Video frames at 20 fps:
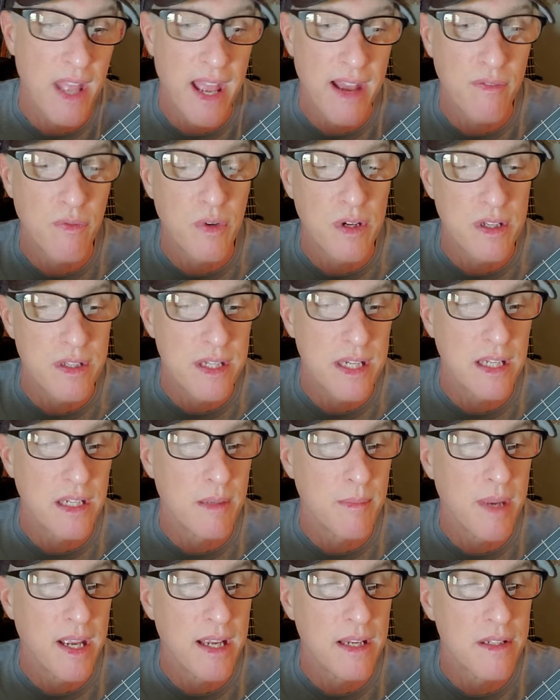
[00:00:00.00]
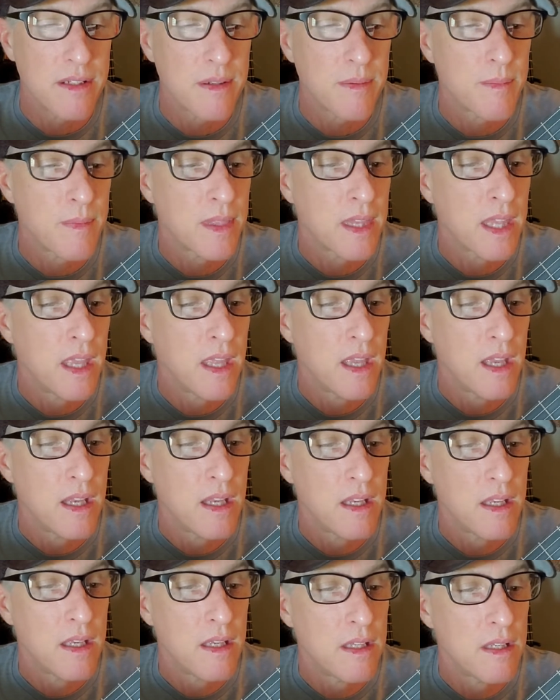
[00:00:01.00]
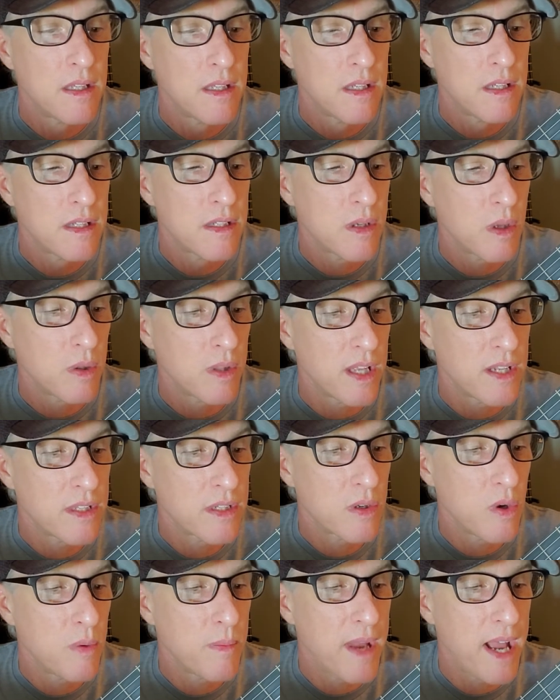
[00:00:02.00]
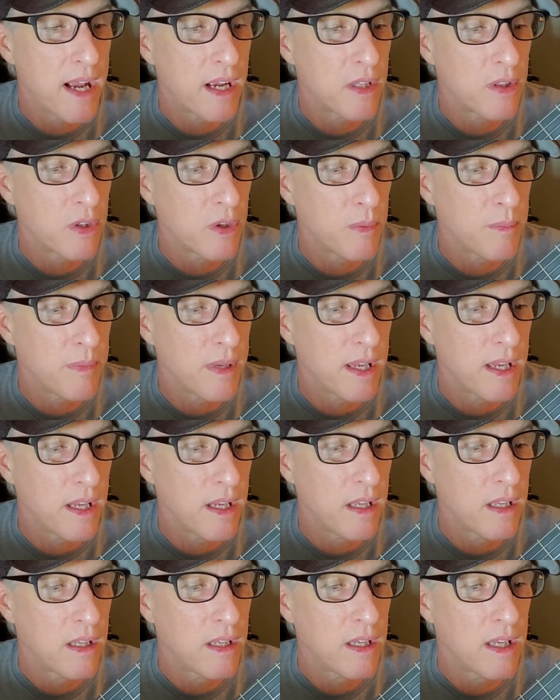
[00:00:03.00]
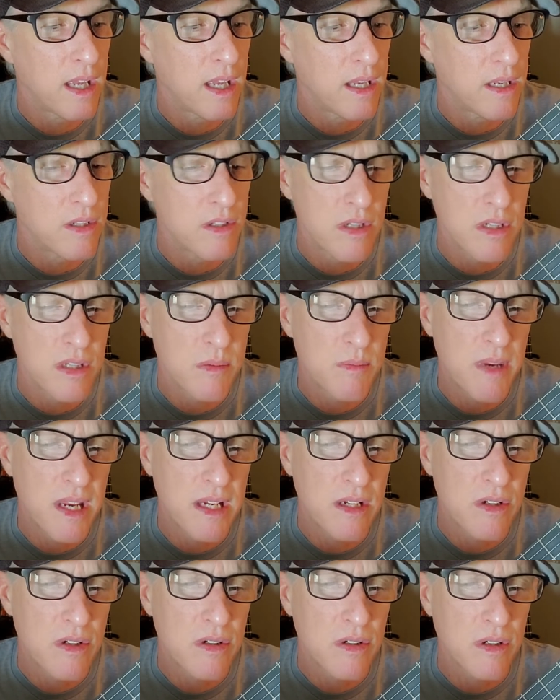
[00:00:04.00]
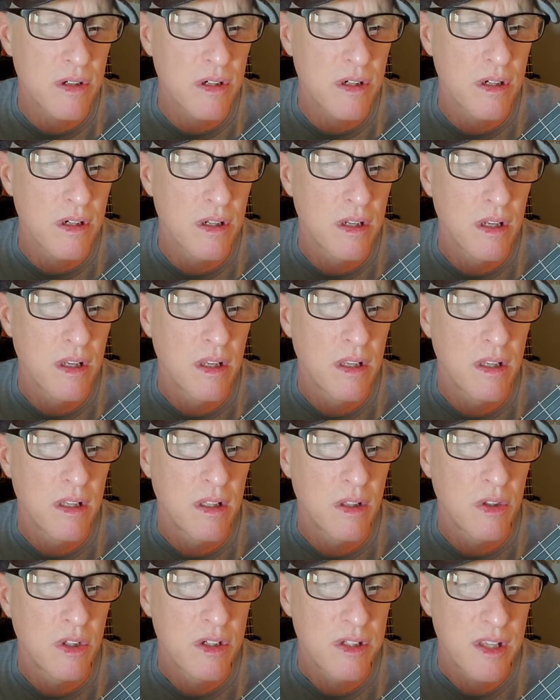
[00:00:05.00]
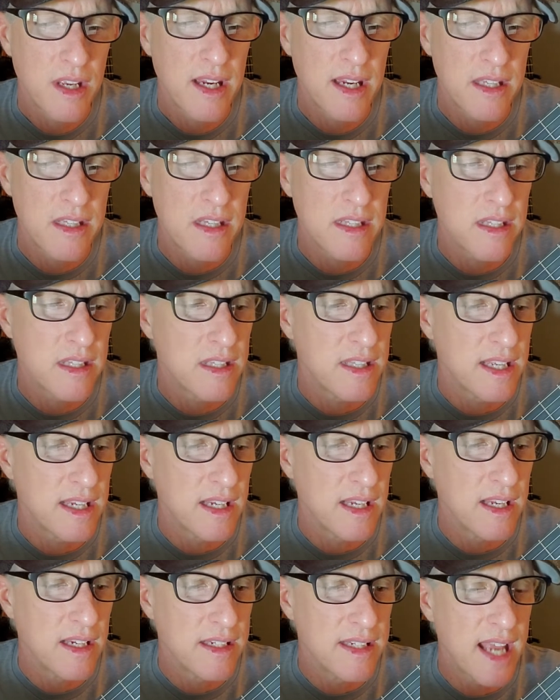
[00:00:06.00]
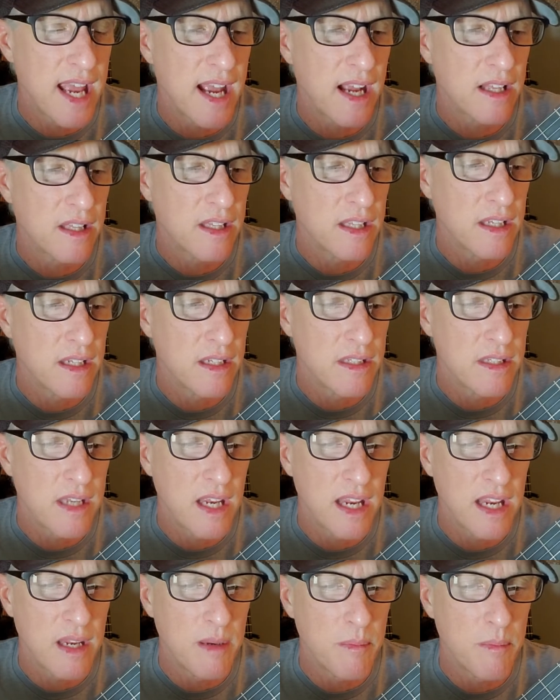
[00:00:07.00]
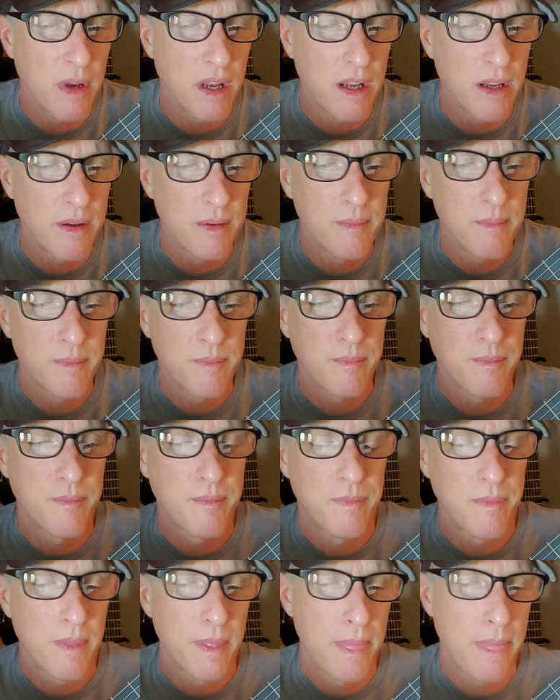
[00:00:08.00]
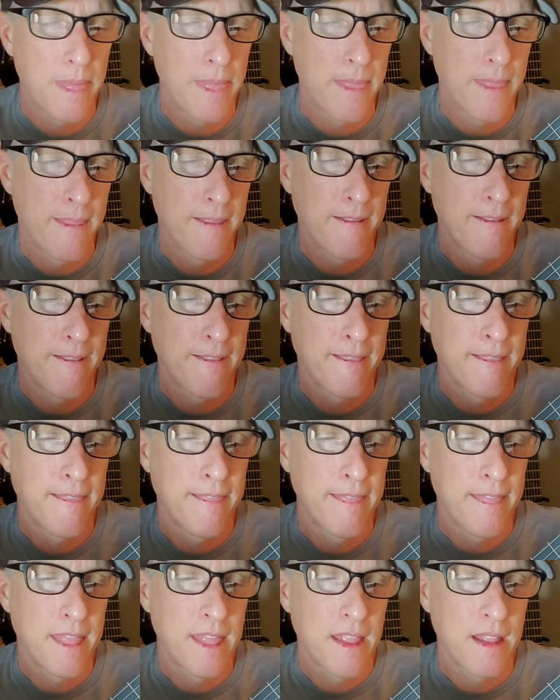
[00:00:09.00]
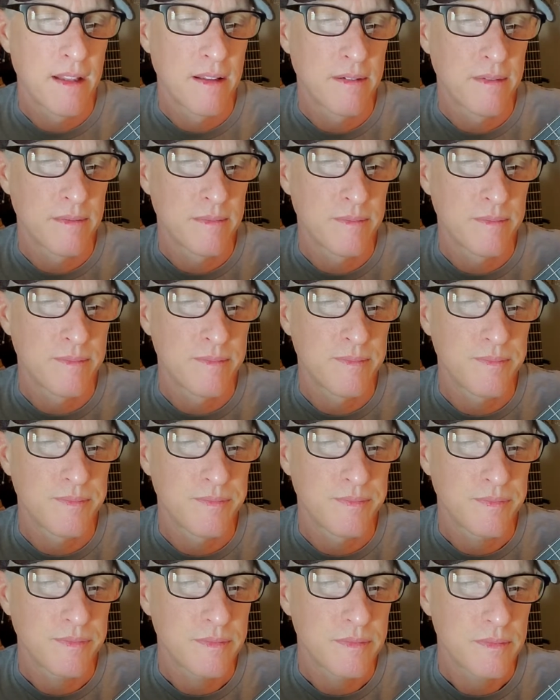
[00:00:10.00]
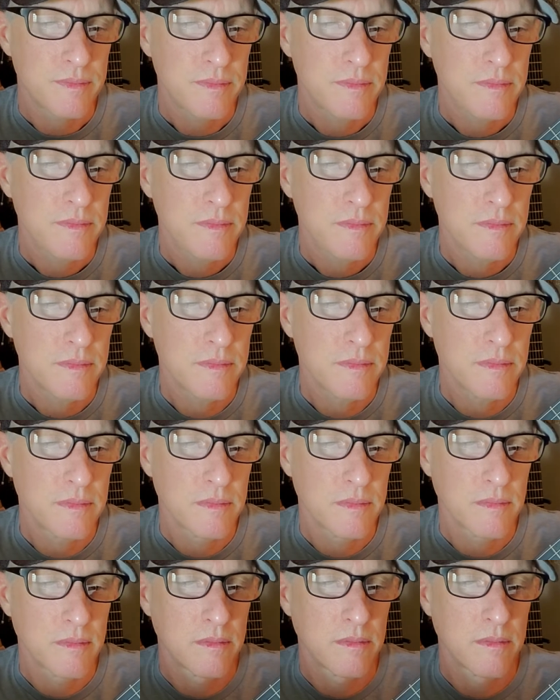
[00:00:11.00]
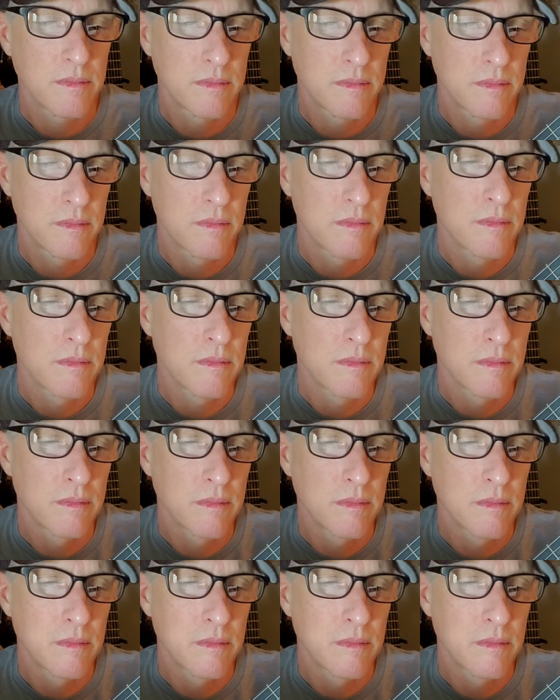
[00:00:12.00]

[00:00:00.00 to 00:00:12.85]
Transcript: F with a C in the bass. So let's go back a little bit and just make sure, looks like it's the, exactly the same, but. Make you think she needs it, time.